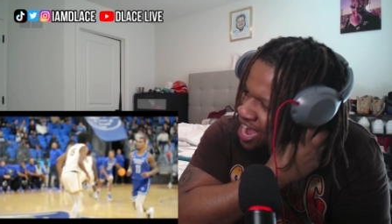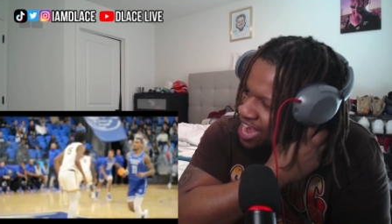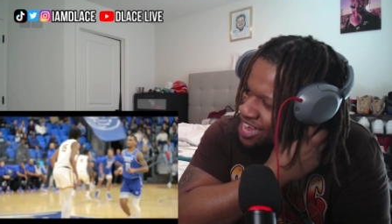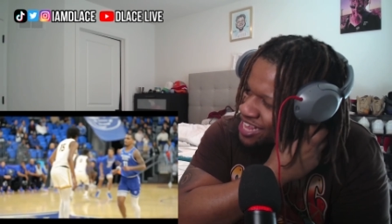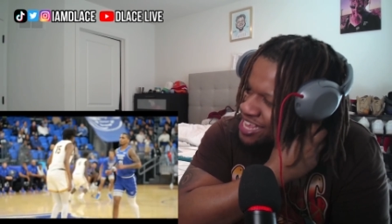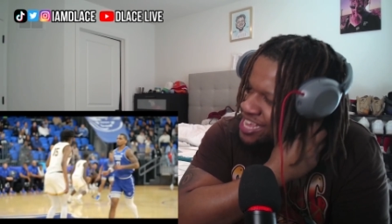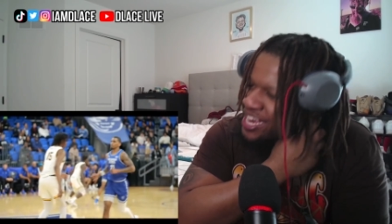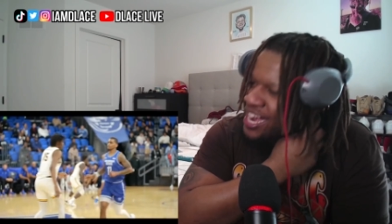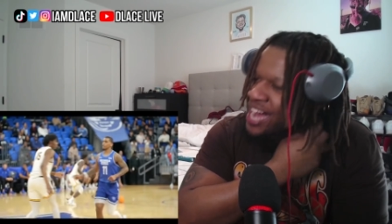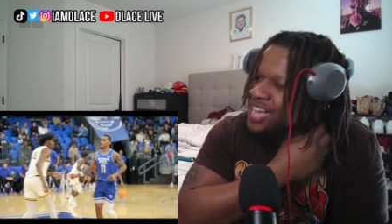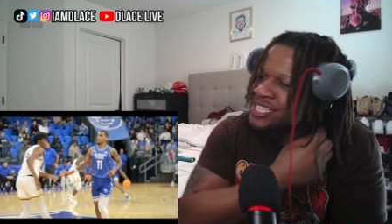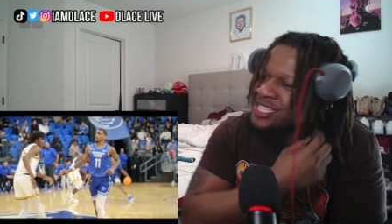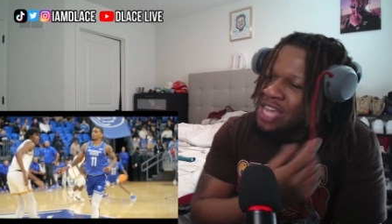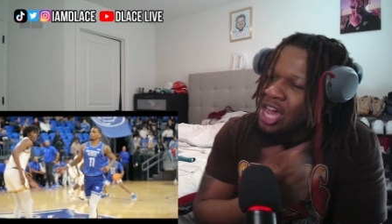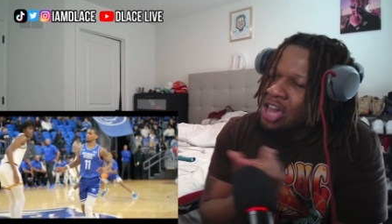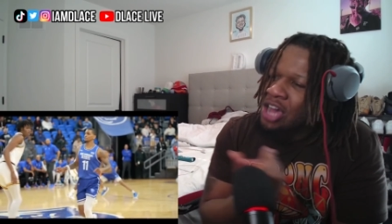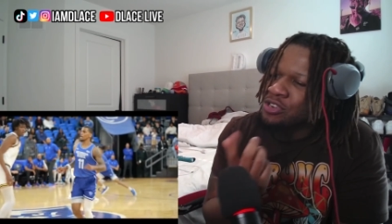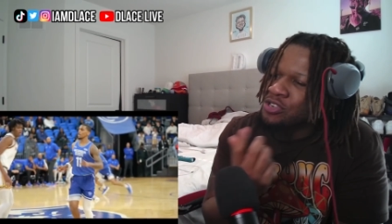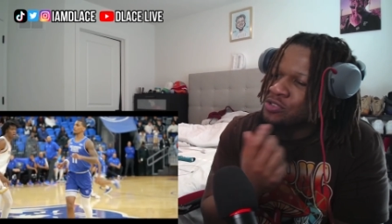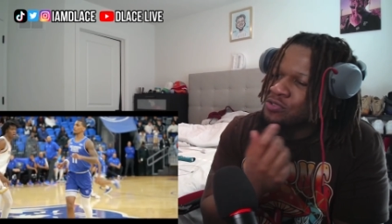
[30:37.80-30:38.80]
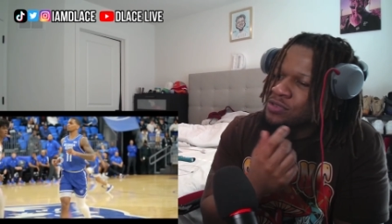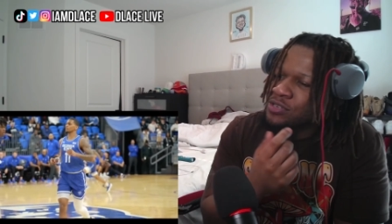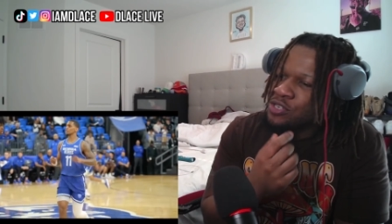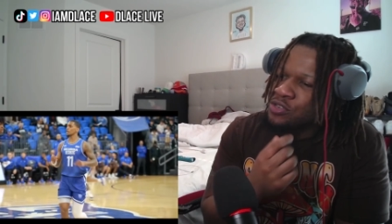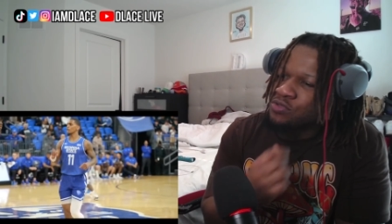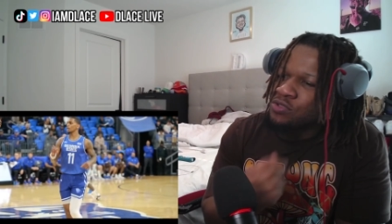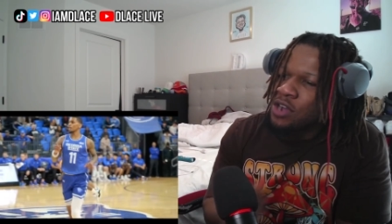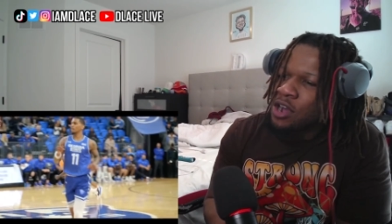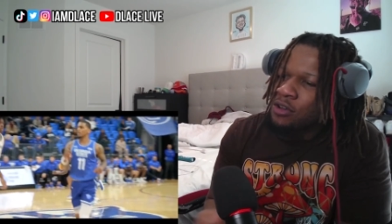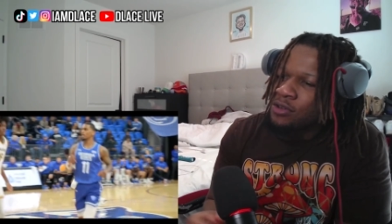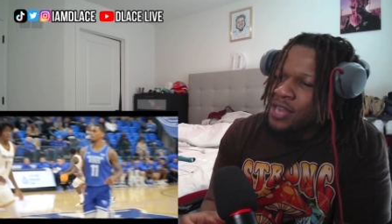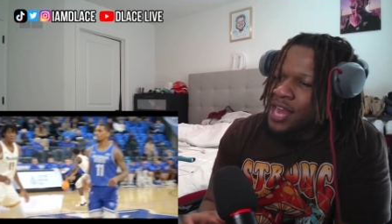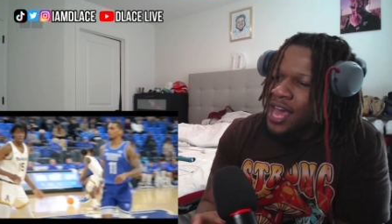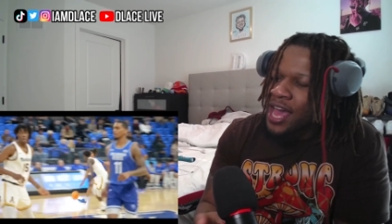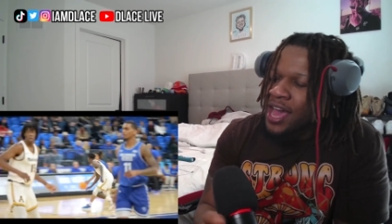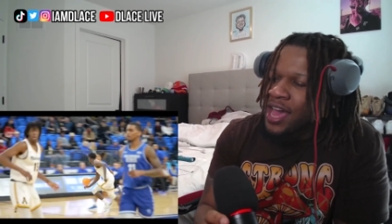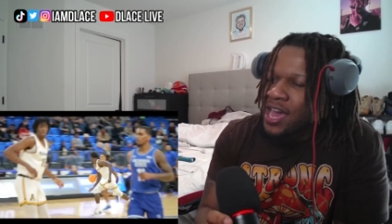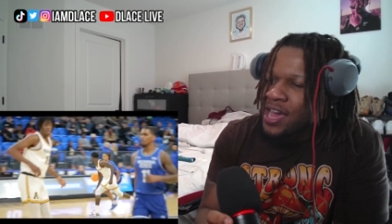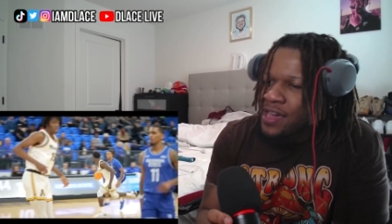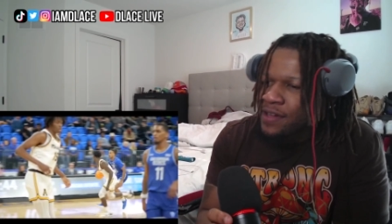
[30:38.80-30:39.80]
I think I saw Duke, Duke go
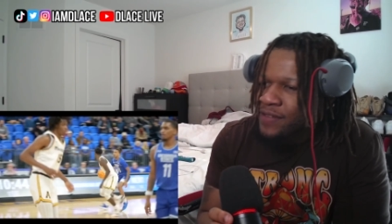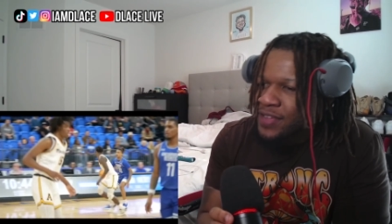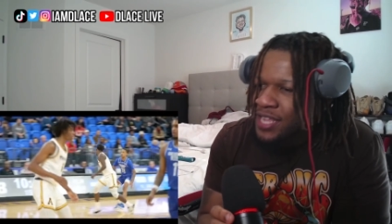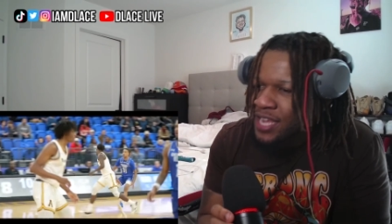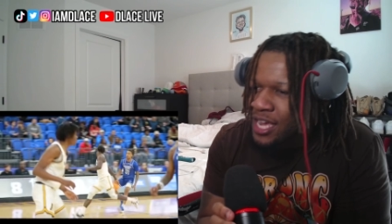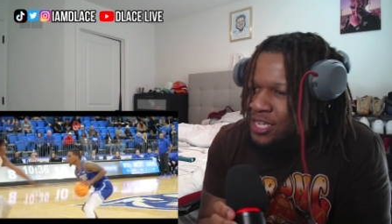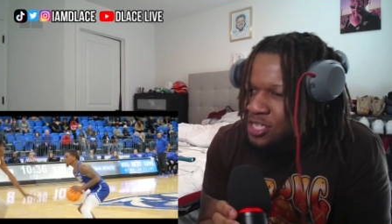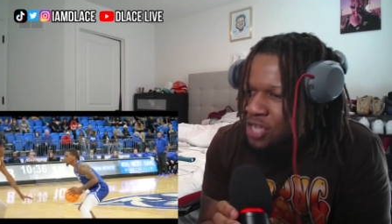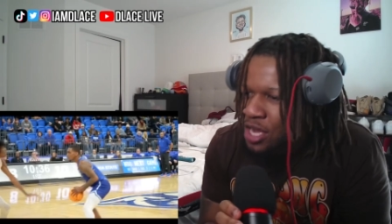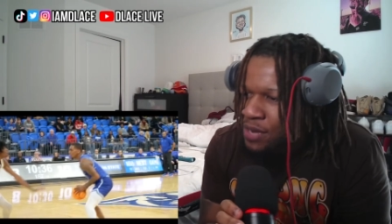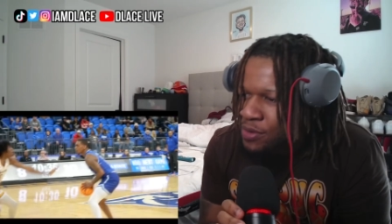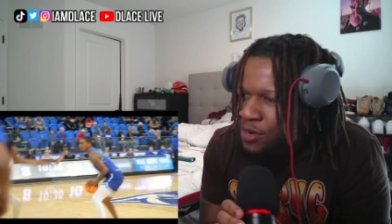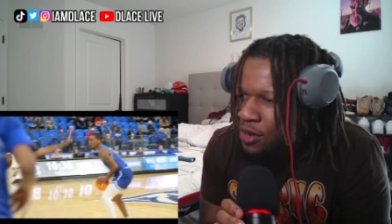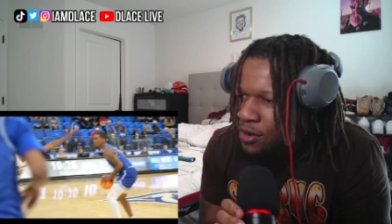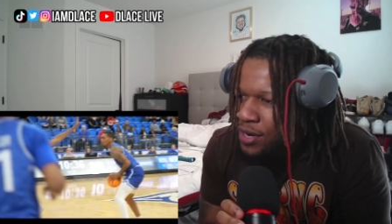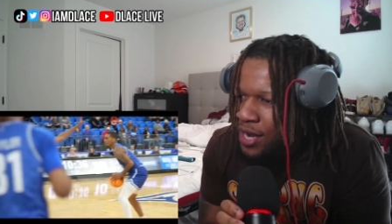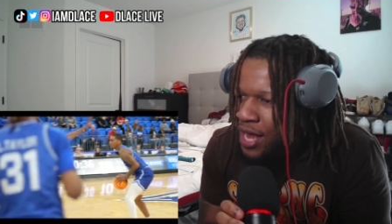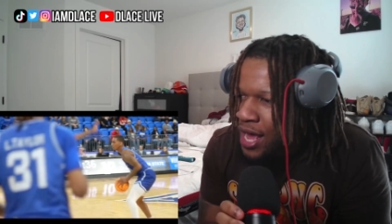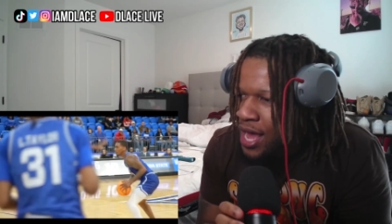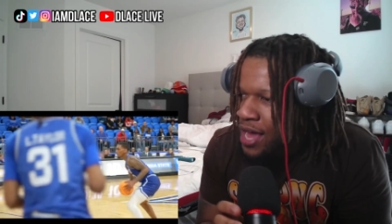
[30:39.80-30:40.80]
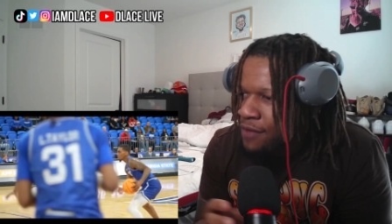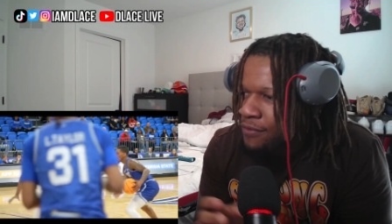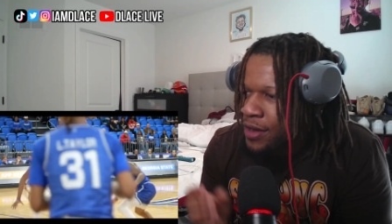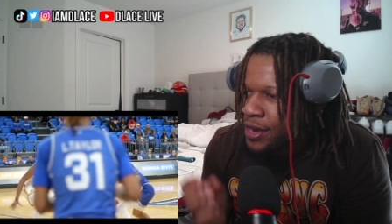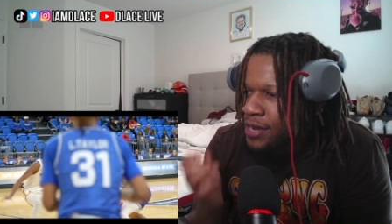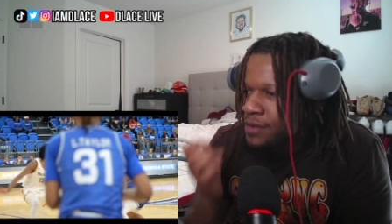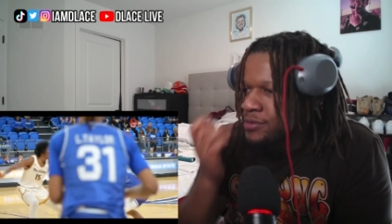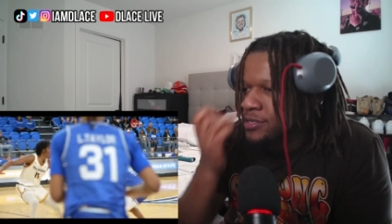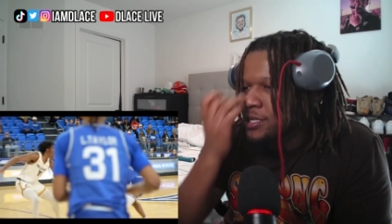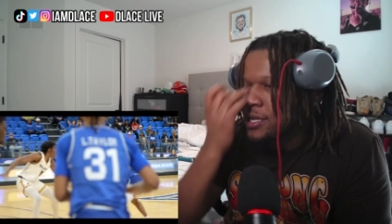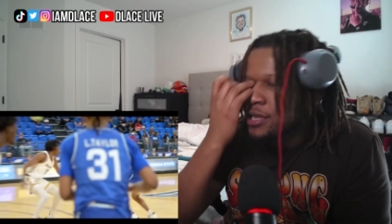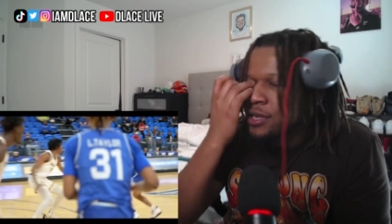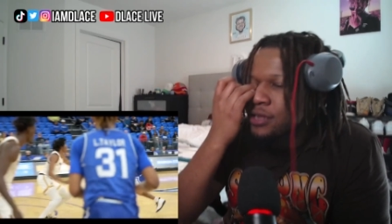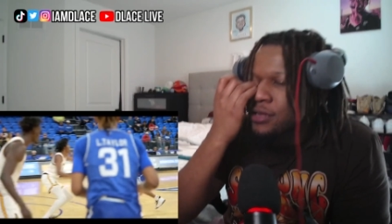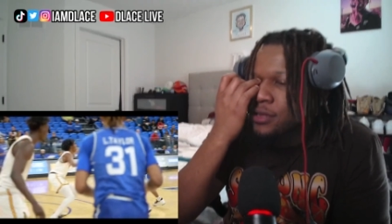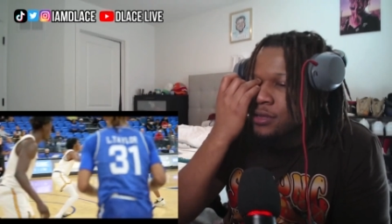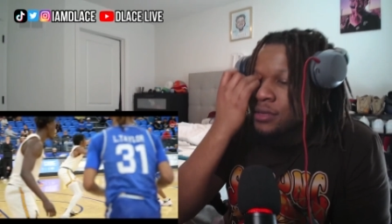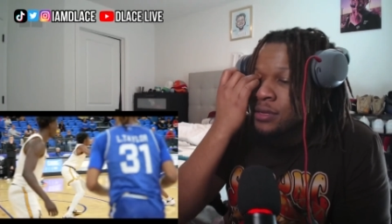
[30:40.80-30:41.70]
live. I think I saw him go live while they was there.